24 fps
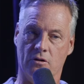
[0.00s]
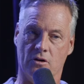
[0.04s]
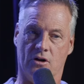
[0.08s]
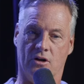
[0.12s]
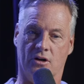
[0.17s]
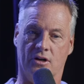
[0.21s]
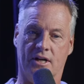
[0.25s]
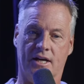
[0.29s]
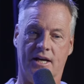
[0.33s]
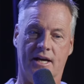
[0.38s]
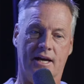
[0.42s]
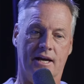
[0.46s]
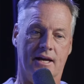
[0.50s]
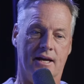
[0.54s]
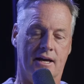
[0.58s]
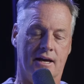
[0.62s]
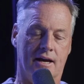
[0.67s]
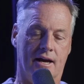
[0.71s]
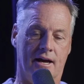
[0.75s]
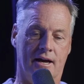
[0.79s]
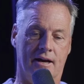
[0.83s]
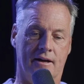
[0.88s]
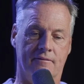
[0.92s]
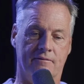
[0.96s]
all.
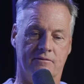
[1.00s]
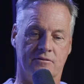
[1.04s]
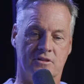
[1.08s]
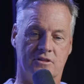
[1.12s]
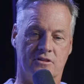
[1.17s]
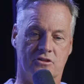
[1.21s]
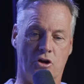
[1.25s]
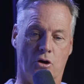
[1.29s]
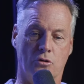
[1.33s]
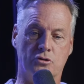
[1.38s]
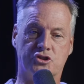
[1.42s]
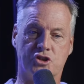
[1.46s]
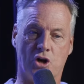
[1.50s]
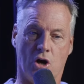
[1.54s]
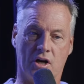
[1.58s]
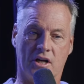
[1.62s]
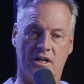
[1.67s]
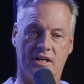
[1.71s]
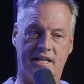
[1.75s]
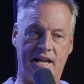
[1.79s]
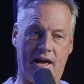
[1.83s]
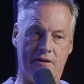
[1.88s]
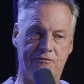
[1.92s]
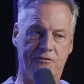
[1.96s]
Uh, those are
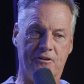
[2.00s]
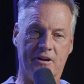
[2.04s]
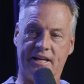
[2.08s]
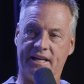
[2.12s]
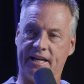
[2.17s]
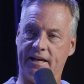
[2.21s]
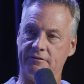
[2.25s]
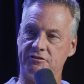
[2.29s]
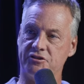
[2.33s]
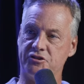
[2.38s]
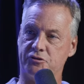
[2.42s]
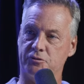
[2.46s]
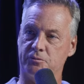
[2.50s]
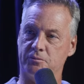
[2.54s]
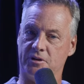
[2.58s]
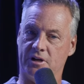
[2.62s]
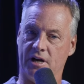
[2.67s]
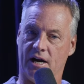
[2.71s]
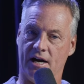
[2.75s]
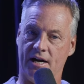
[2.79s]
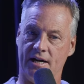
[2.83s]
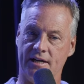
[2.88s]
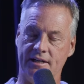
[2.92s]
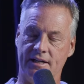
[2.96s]
definitely gifts from
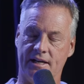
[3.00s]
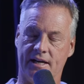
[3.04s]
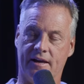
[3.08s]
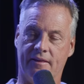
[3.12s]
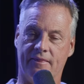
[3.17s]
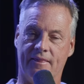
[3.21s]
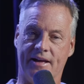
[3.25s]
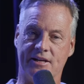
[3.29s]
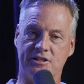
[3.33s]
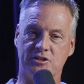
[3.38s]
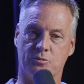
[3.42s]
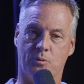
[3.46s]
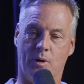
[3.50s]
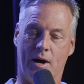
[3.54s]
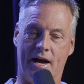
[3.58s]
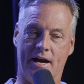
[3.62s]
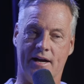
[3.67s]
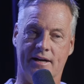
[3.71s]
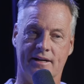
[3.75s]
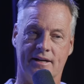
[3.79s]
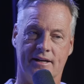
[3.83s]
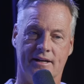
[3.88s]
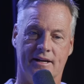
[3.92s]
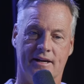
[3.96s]
God. And that's
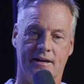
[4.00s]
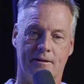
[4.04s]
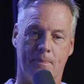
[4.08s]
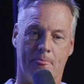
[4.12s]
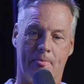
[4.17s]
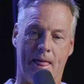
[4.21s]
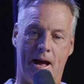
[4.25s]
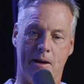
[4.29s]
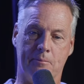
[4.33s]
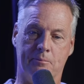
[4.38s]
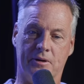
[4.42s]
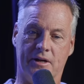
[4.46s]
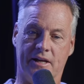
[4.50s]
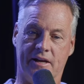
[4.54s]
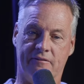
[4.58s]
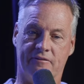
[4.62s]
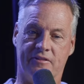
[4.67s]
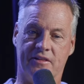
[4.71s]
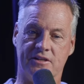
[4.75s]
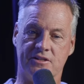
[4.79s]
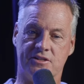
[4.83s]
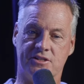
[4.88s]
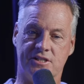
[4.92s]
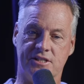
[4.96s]
why I believe
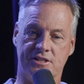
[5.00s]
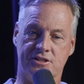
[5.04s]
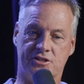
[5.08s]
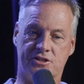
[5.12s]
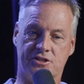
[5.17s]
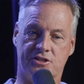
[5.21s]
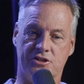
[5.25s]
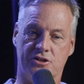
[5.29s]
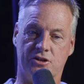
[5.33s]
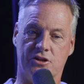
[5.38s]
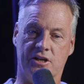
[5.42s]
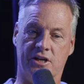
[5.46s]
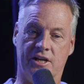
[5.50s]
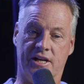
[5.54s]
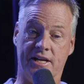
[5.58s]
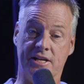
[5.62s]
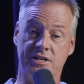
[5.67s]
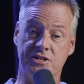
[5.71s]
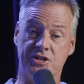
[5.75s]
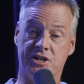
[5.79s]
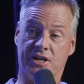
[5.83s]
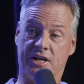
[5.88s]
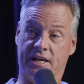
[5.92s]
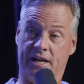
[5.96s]
that since it
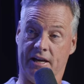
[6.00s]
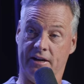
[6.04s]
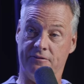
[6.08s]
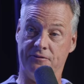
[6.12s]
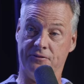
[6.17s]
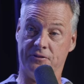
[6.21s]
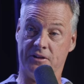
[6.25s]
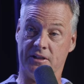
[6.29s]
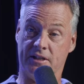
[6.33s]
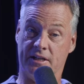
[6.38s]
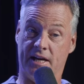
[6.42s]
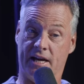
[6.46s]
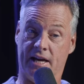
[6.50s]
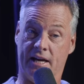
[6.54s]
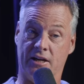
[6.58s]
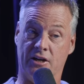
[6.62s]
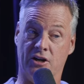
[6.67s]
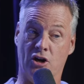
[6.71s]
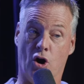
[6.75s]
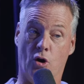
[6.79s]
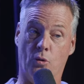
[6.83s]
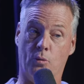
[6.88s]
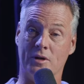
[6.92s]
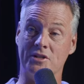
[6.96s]
is a gift mm -hmm. and
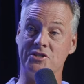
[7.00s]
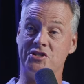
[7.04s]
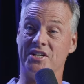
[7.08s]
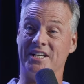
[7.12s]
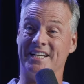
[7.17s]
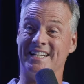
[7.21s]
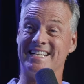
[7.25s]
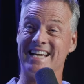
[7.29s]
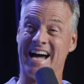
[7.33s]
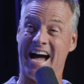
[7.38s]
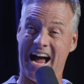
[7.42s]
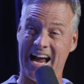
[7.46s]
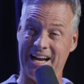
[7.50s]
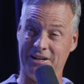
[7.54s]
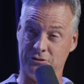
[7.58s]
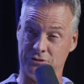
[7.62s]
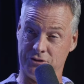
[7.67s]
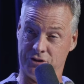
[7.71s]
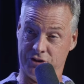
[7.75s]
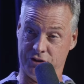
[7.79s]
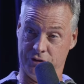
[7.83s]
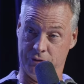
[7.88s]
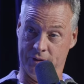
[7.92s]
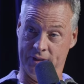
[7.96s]
no one's entitled
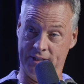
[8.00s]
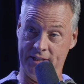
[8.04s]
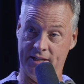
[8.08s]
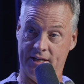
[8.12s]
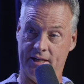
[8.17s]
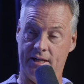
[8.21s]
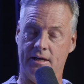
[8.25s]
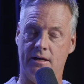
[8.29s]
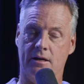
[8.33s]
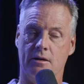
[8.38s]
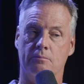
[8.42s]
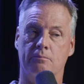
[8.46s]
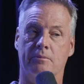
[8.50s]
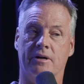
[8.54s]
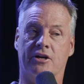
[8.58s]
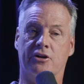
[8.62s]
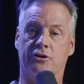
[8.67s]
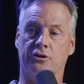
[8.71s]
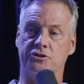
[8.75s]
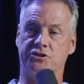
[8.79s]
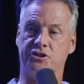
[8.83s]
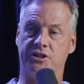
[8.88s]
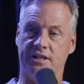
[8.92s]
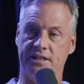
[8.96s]
to it, mm.
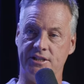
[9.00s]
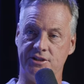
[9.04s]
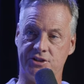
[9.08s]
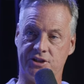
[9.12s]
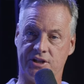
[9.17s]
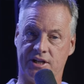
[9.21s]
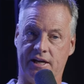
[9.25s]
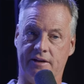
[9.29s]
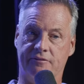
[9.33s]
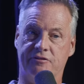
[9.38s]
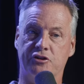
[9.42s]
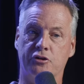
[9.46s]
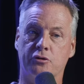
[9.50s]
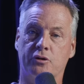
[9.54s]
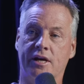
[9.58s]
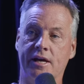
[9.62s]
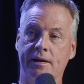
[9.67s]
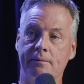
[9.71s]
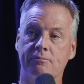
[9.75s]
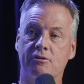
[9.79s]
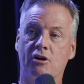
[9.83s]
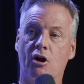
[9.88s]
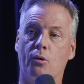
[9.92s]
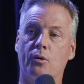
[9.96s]
because it is a gift, you
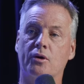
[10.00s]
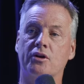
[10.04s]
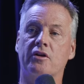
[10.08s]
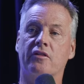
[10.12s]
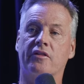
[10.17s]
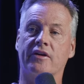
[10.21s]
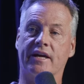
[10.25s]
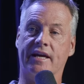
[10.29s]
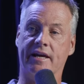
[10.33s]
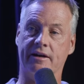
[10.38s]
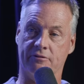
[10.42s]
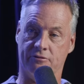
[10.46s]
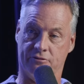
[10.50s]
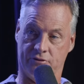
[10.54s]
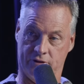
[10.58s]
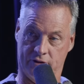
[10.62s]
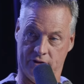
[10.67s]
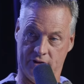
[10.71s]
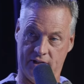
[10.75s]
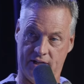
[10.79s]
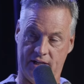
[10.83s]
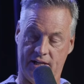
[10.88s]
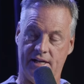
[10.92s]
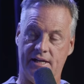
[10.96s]
keep going to the giver.
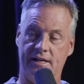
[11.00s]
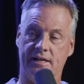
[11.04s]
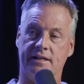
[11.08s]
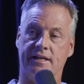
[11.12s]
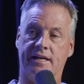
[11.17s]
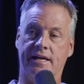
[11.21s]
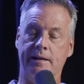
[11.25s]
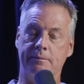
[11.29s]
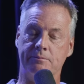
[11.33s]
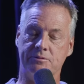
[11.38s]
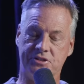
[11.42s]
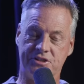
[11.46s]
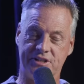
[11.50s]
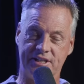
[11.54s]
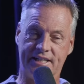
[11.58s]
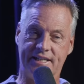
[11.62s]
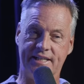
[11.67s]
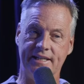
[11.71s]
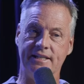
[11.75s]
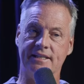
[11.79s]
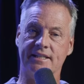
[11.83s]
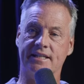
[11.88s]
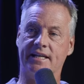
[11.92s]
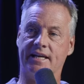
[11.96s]
Yeah. Keep
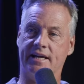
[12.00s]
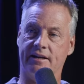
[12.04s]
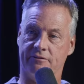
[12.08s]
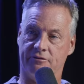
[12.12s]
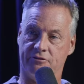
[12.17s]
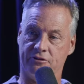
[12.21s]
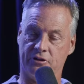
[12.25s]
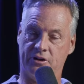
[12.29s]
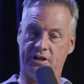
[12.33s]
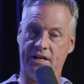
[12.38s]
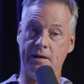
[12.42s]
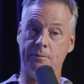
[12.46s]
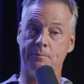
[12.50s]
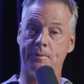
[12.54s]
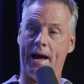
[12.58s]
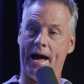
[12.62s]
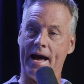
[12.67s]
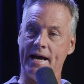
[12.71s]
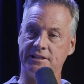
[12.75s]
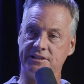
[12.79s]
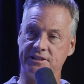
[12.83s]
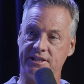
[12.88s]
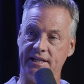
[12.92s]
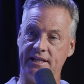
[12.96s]
seeking the giver. Keep
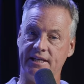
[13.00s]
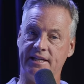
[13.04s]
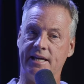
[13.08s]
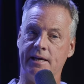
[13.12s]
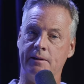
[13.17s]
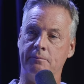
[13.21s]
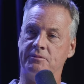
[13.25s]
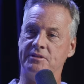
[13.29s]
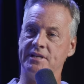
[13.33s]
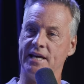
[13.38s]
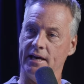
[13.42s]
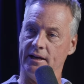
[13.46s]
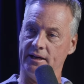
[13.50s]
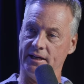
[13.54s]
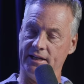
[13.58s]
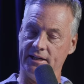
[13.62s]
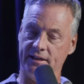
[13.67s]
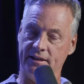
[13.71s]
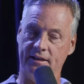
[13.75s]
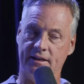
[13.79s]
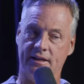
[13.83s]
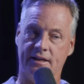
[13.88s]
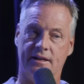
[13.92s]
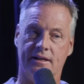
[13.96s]
mm-hmm. asking, keep telling,